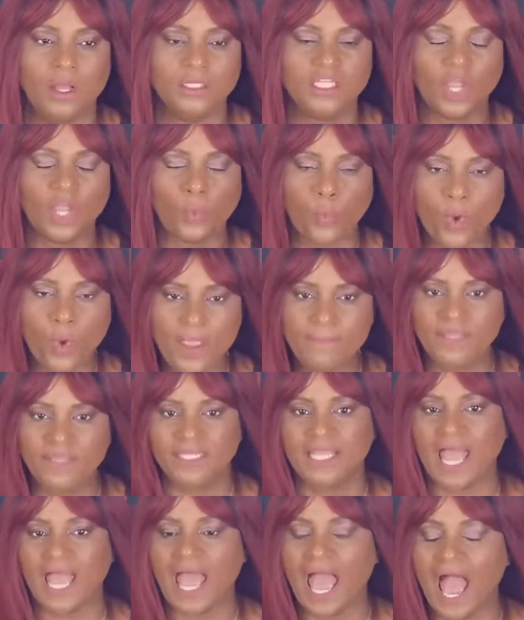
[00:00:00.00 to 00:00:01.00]
The
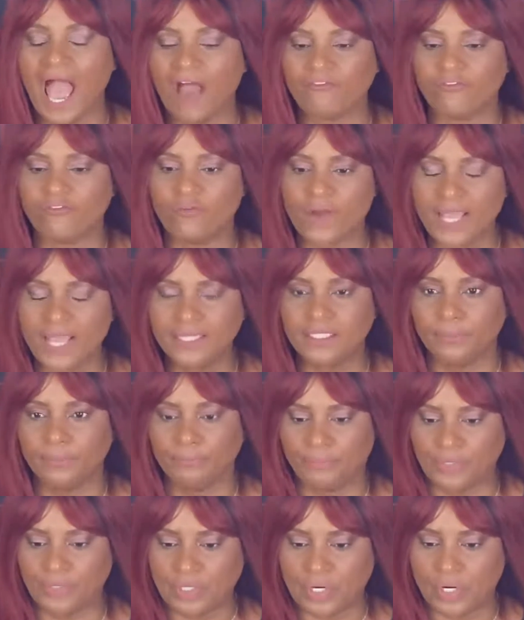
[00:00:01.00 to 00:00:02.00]
women that have read
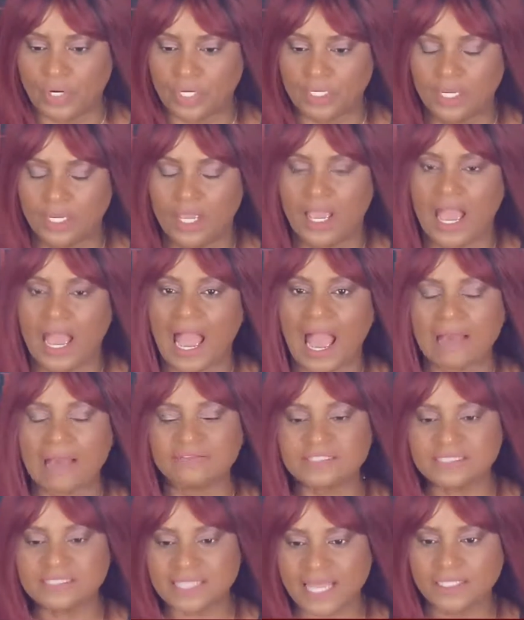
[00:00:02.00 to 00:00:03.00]
the book
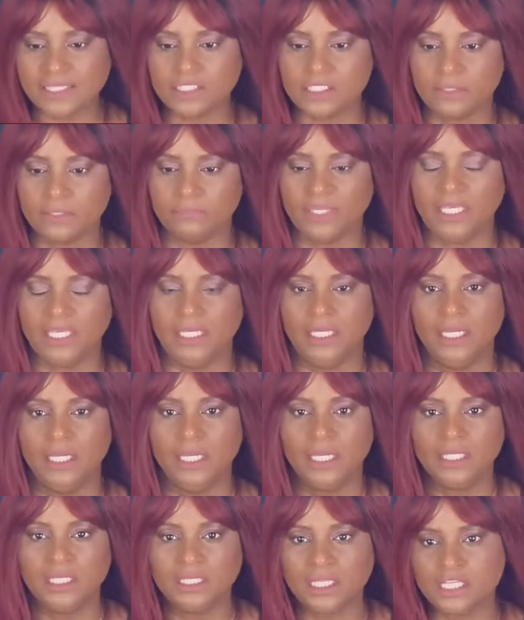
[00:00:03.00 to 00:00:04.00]
have said to me,
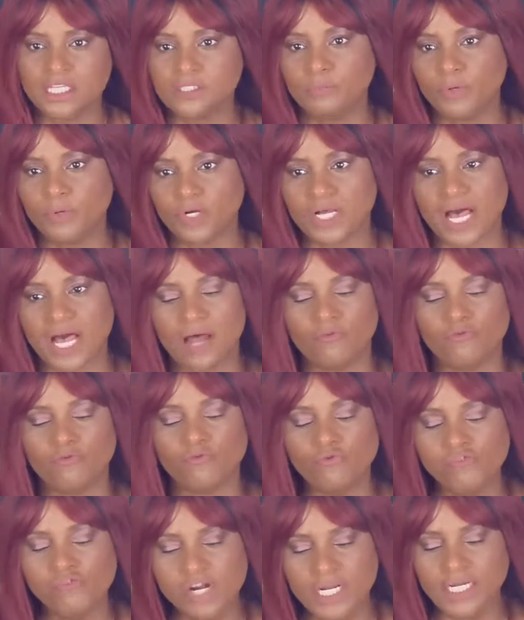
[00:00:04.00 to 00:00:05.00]
this book has
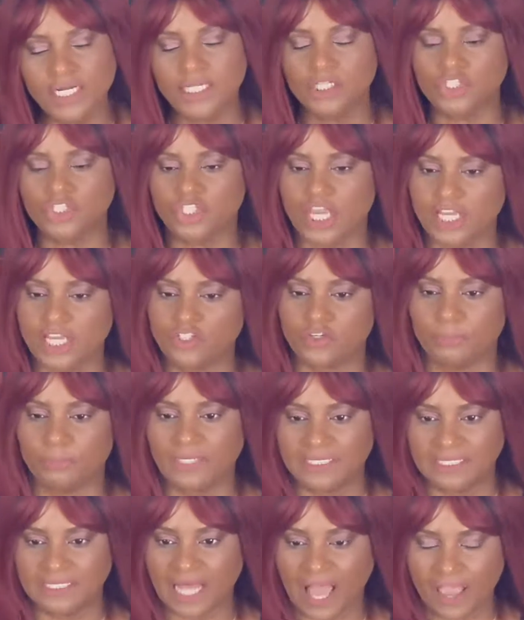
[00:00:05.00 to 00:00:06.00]
really changed
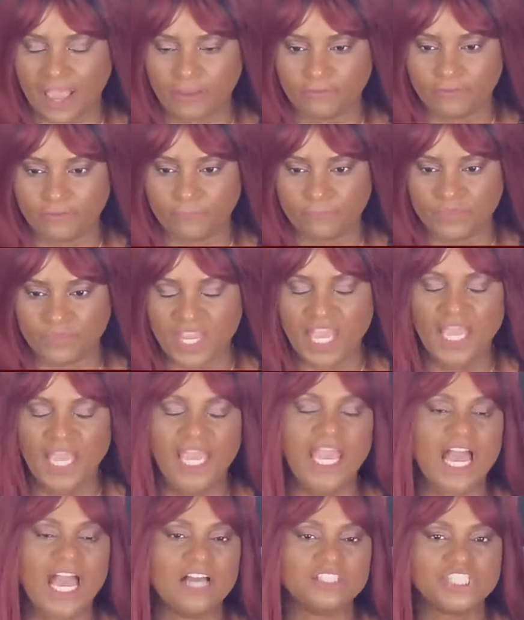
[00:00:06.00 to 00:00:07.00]
my life.
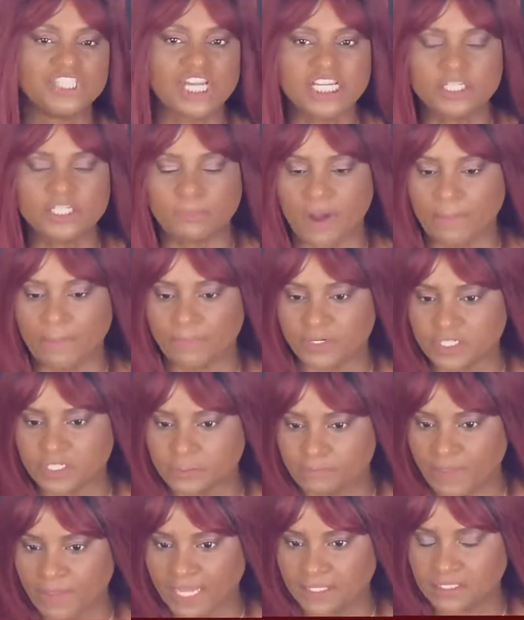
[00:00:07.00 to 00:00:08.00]
It has changed my
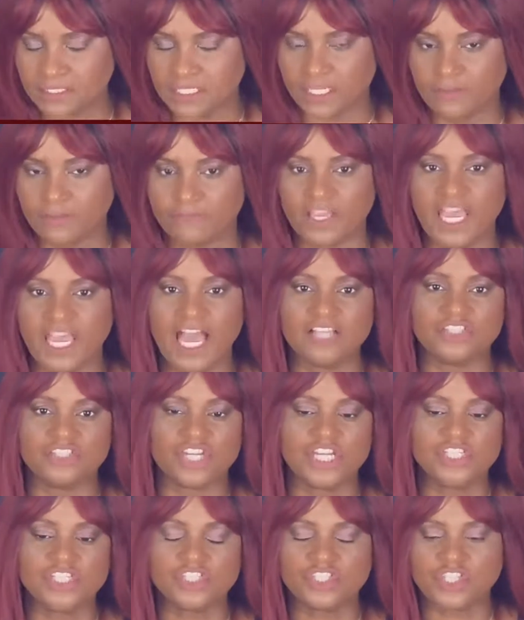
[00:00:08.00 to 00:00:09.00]
perspective. It has
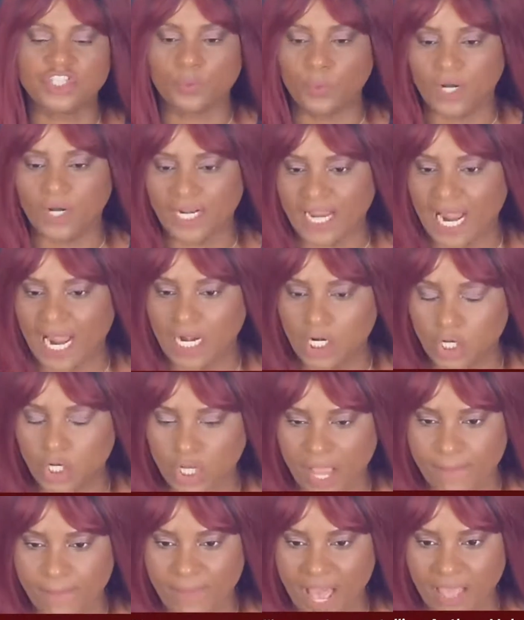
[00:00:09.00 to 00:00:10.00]
changed the way I
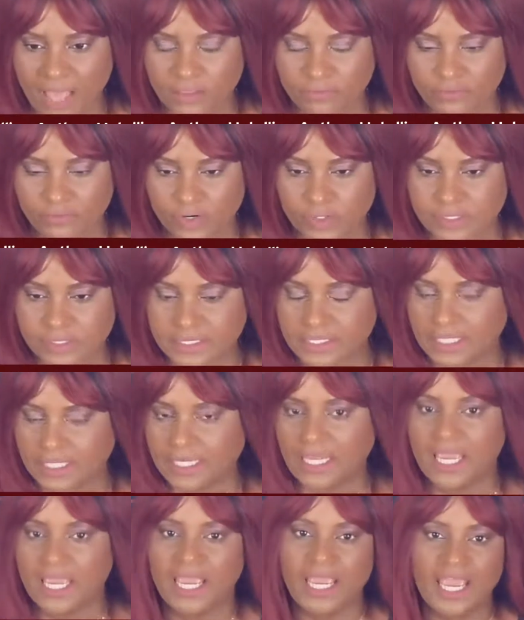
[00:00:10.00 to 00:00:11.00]
look at my
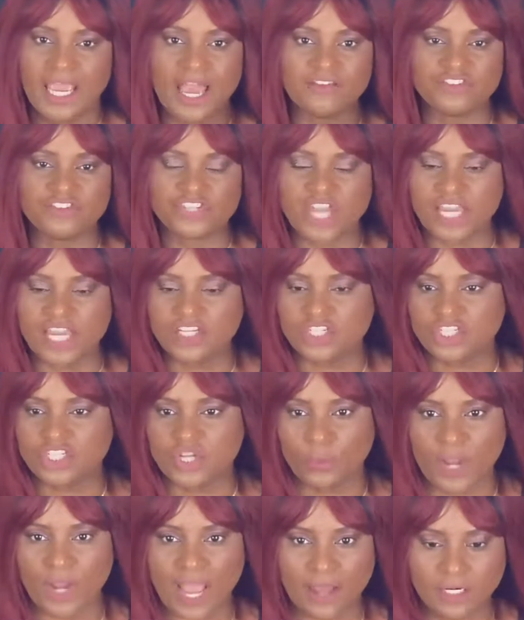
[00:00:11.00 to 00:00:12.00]
adversity. It has changed
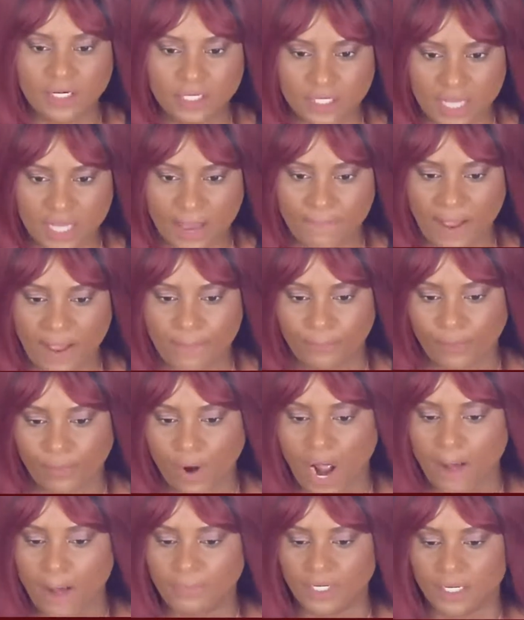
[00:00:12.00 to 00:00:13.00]
the way I look at my
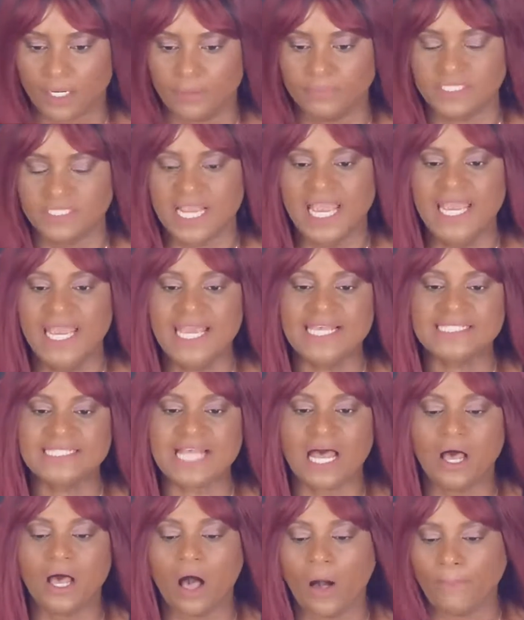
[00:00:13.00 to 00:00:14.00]
problem. It has
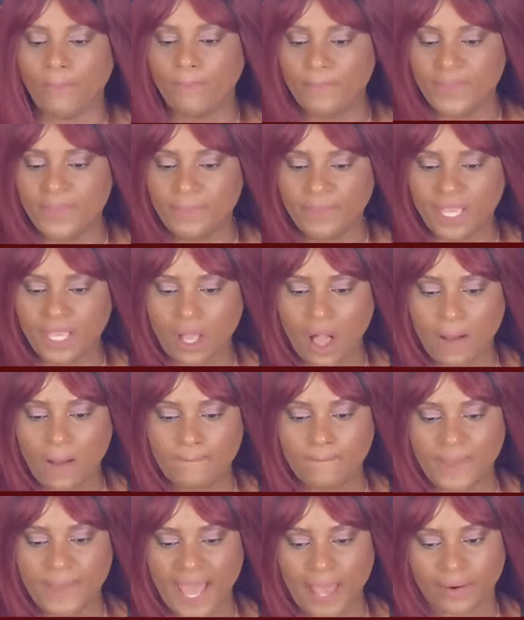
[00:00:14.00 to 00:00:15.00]
helped me
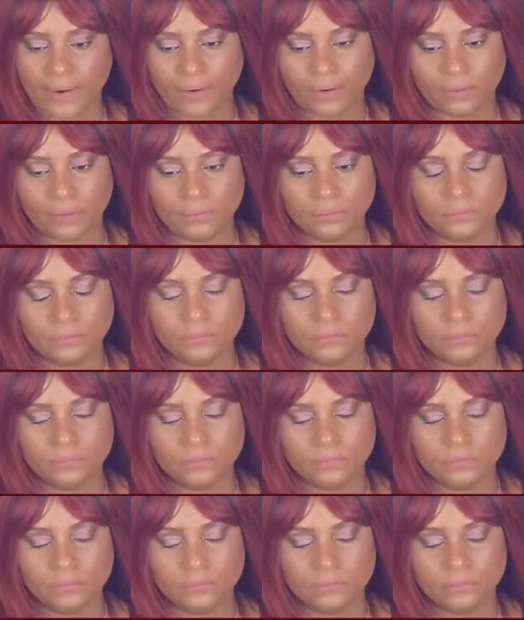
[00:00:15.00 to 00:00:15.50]
become better.